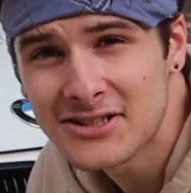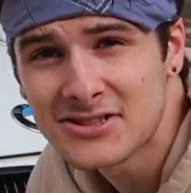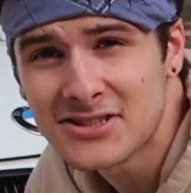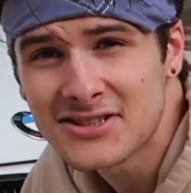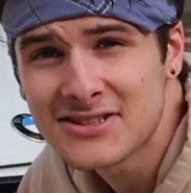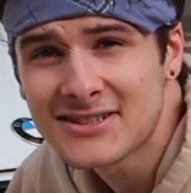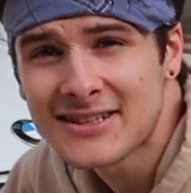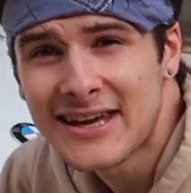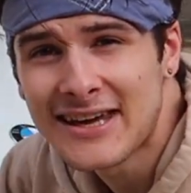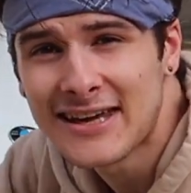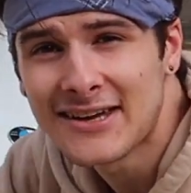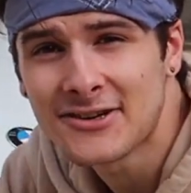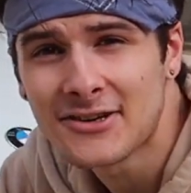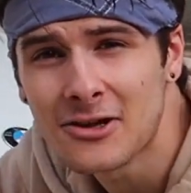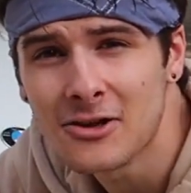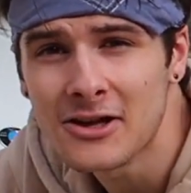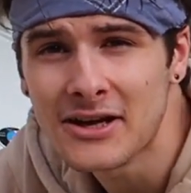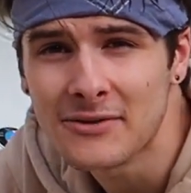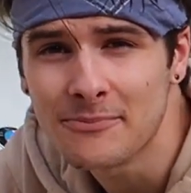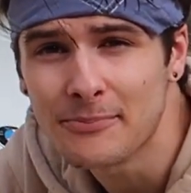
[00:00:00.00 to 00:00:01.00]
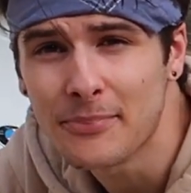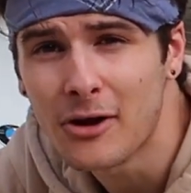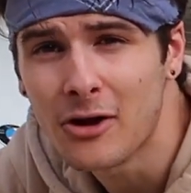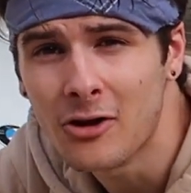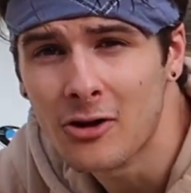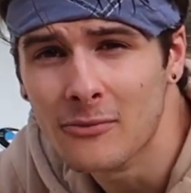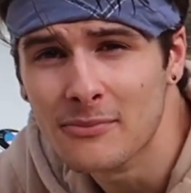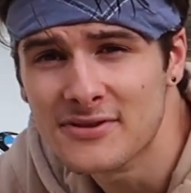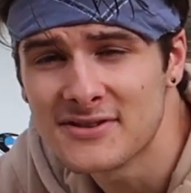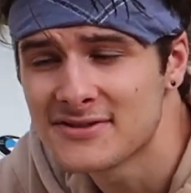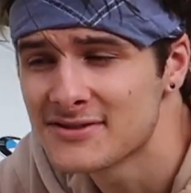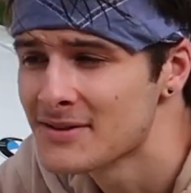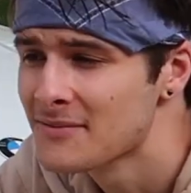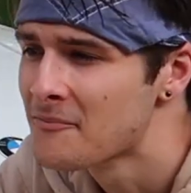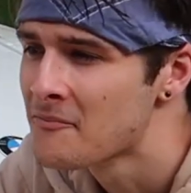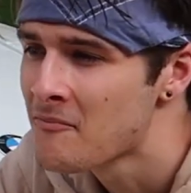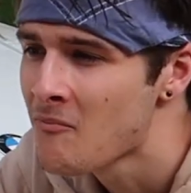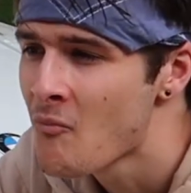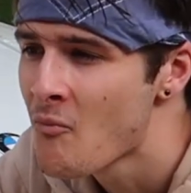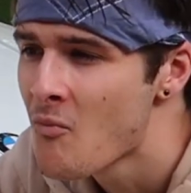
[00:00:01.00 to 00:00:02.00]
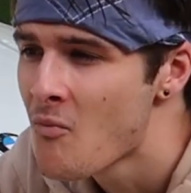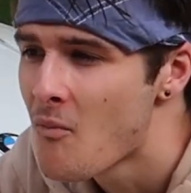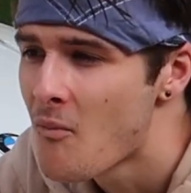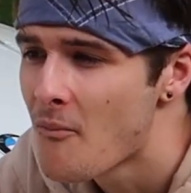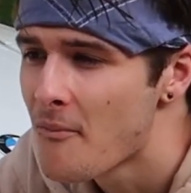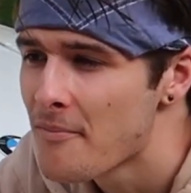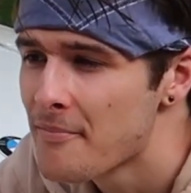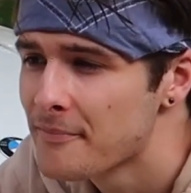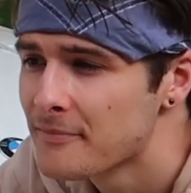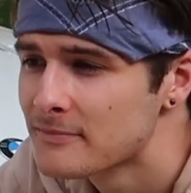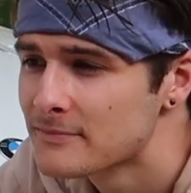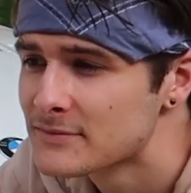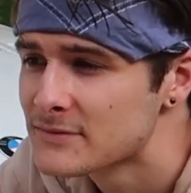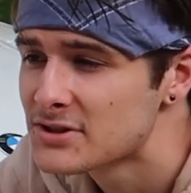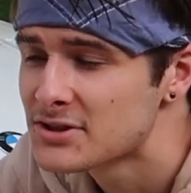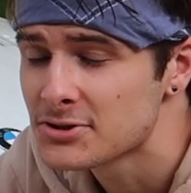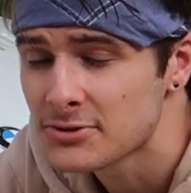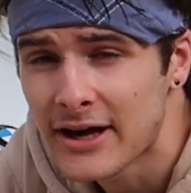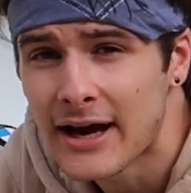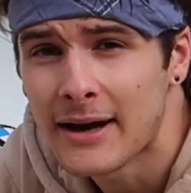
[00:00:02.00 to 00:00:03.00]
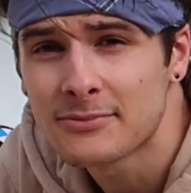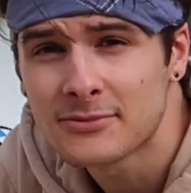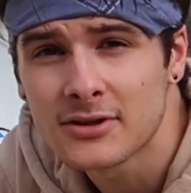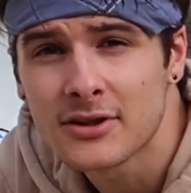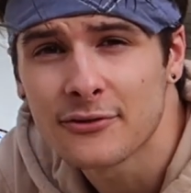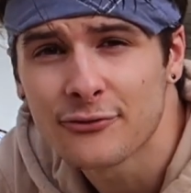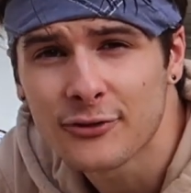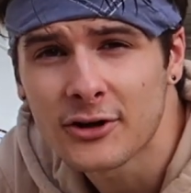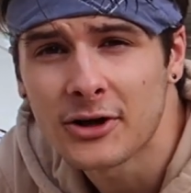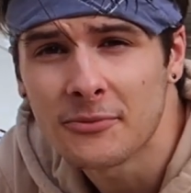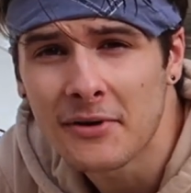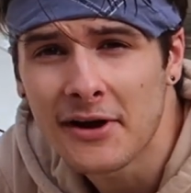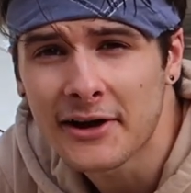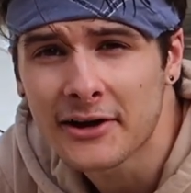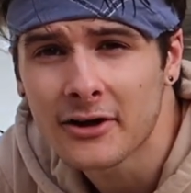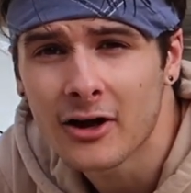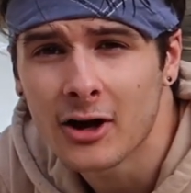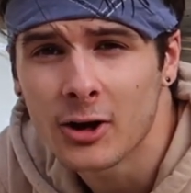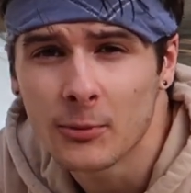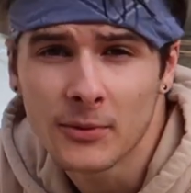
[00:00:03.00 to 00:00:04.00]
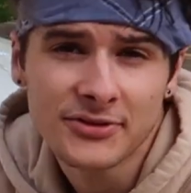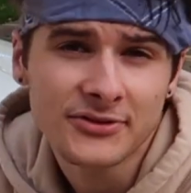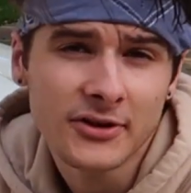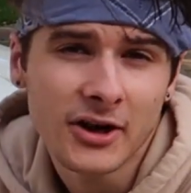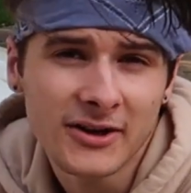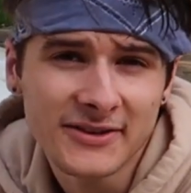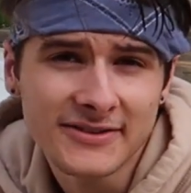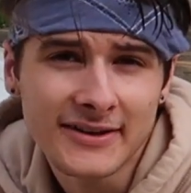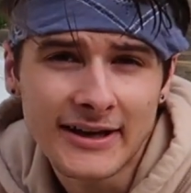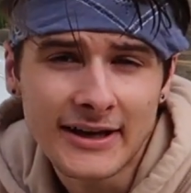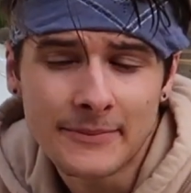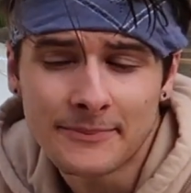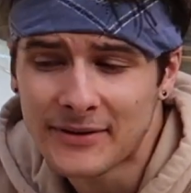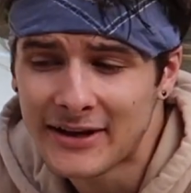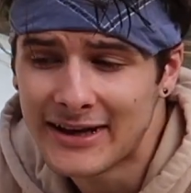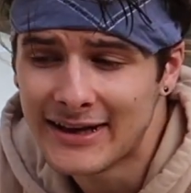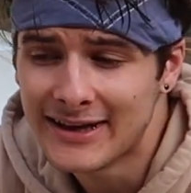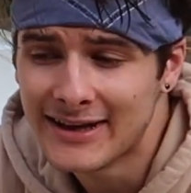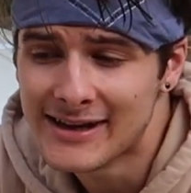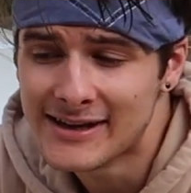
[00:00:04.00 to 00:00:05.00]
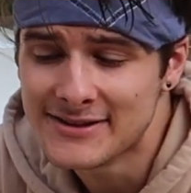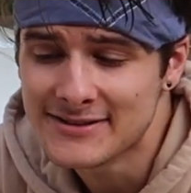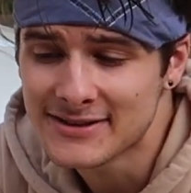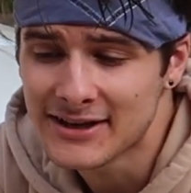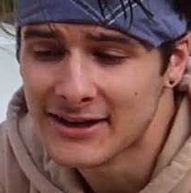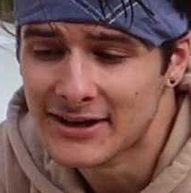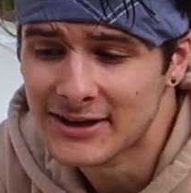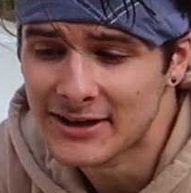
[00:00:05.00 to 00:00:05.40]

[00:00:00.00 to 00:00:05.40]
just candle-lit bulbs strapped to the front of my car with duct tape, and